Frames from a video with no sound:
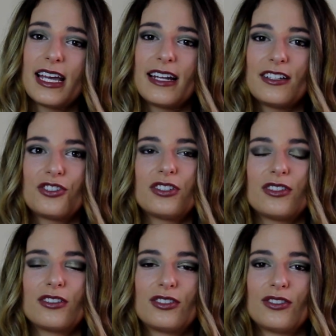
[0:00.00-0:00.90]
and it just
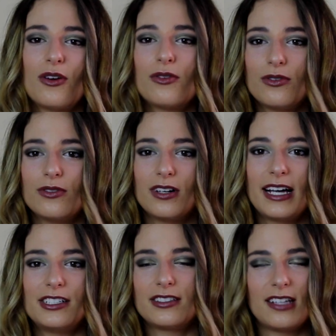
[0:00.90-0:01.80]
looks so cool.
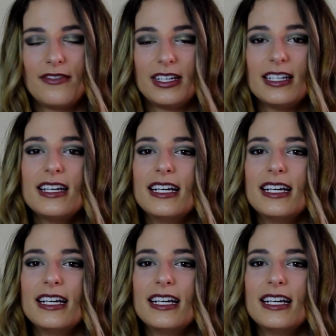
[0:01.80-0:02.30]
I just love it.